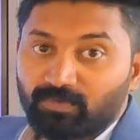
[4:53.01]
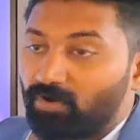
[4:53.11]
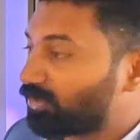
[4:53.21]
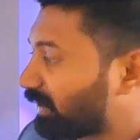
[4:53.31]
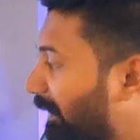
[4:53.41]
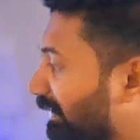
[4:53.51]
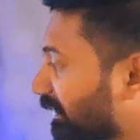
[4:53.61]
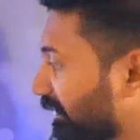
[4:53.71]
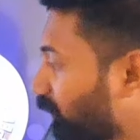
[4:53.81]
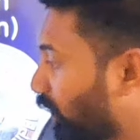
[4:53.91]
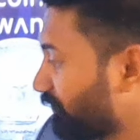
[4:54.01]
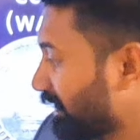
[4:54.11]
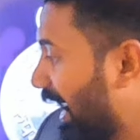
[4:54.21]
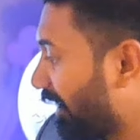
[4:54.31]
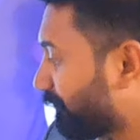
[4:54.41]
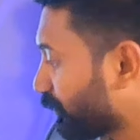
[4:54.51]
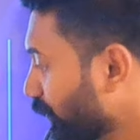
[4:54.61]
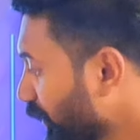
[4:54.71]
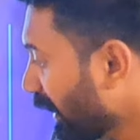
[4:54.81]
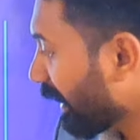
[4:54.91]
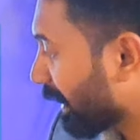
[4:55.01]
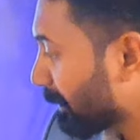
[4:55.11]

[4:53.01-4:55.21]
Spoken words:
So automatically what we have to